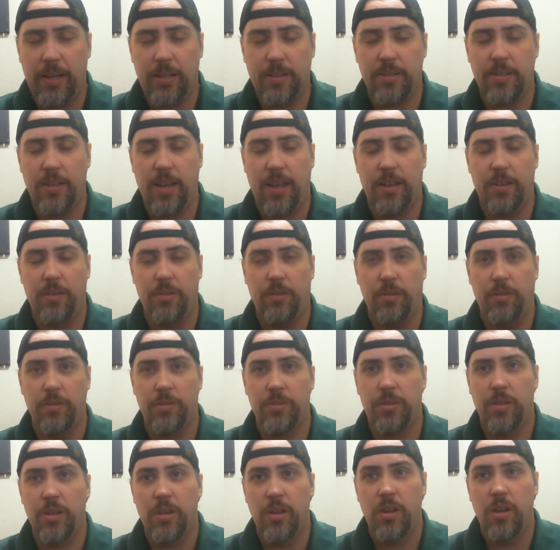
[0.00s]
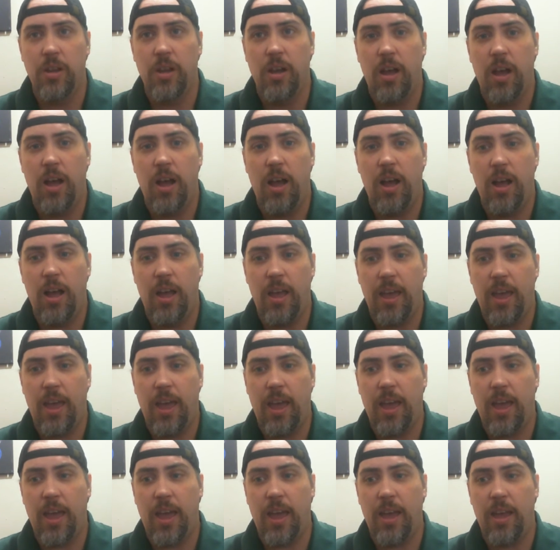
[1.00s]
cycles
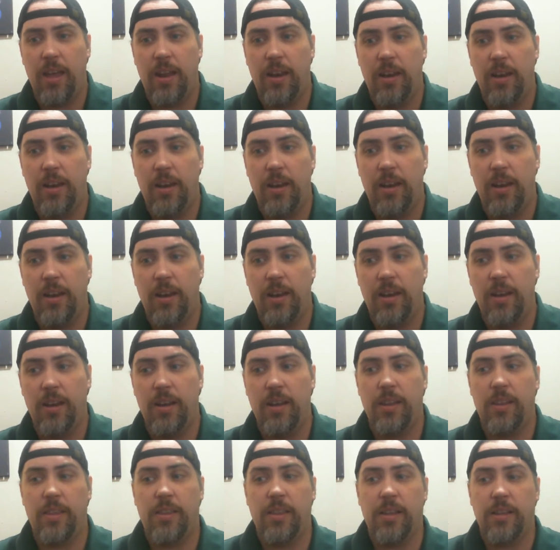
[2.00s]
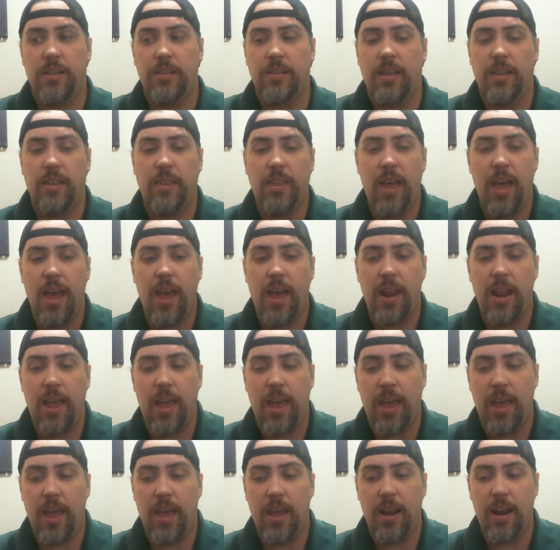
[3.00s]
and things like that,
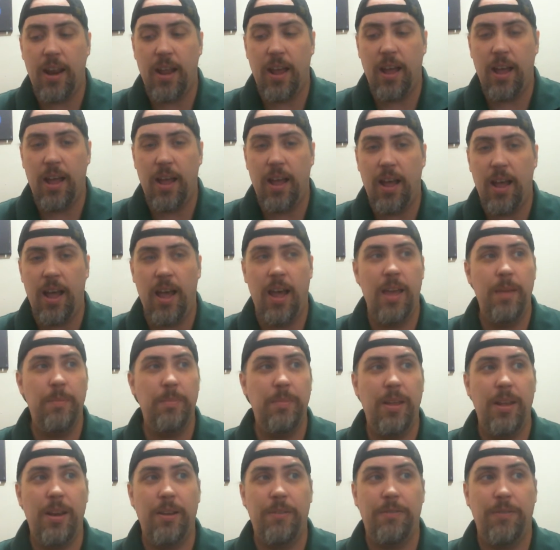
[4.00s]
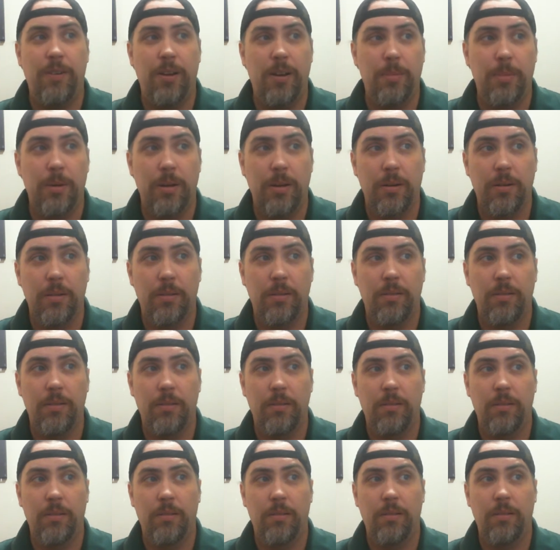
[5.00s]
and I'm not a farmer.
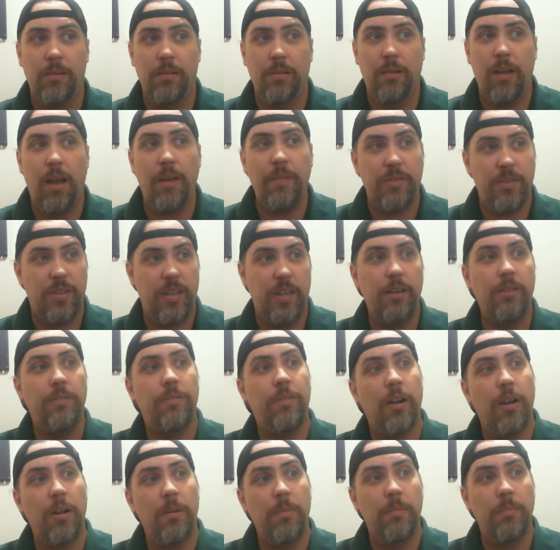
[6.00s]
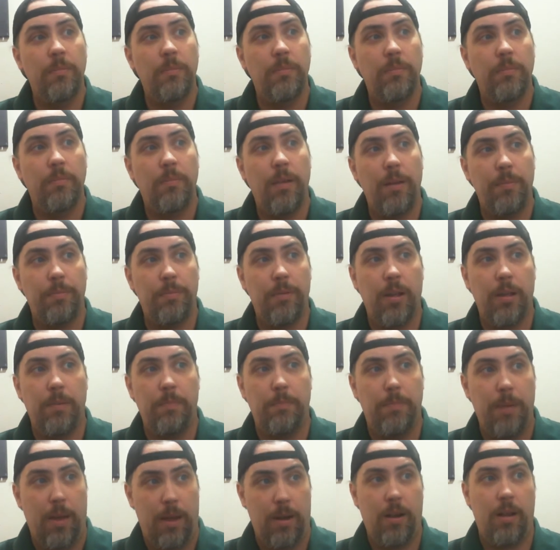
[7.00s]
I've seen a farm, probably
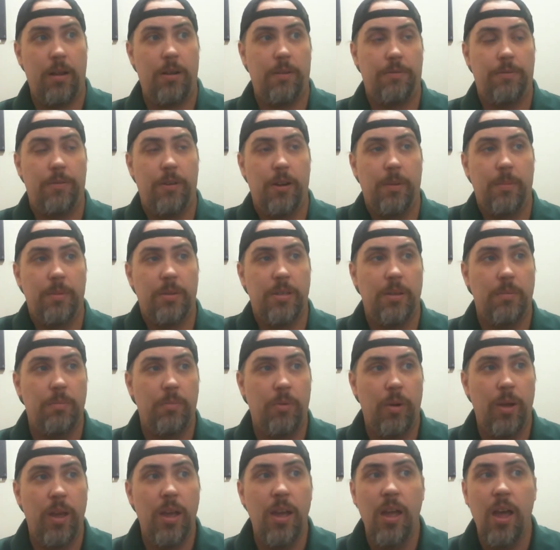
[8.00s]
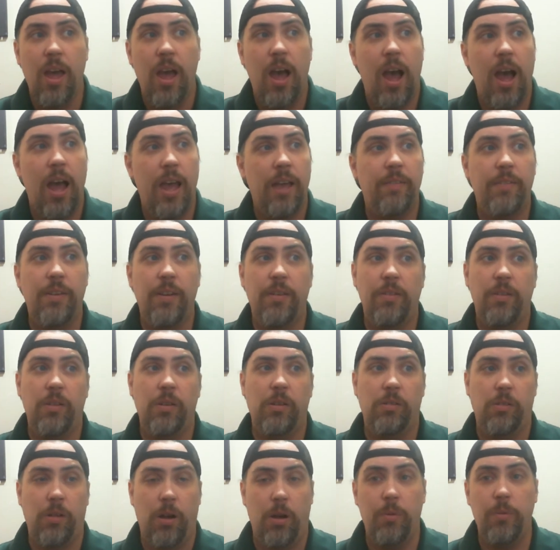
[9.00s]
been on a farm at some point. I have never
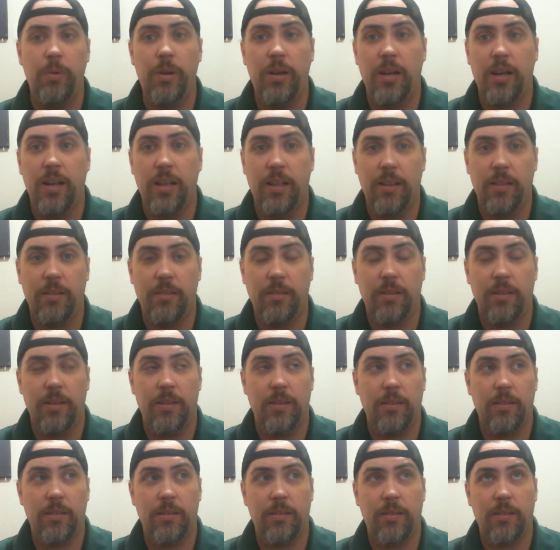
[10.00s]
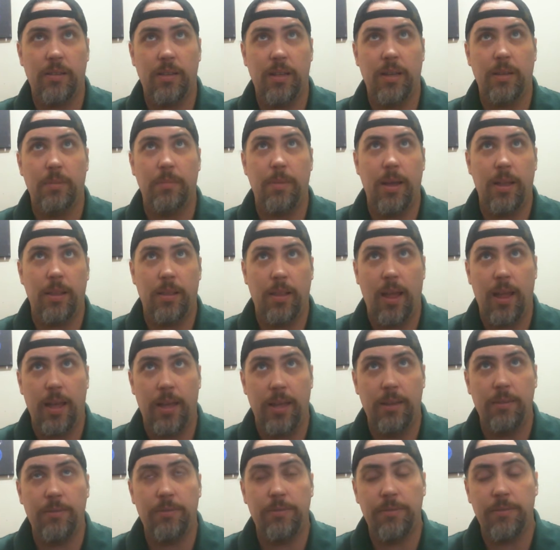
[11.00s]
grown anything in my
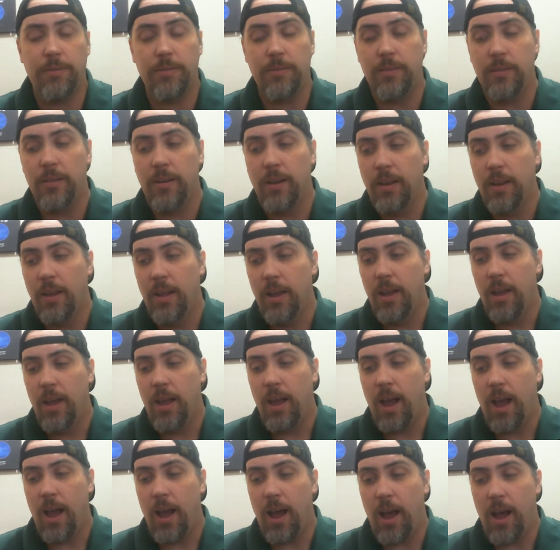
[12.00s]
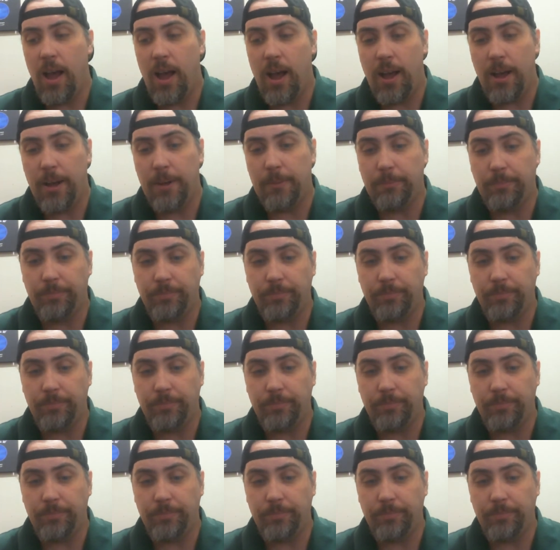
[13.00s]
life. No,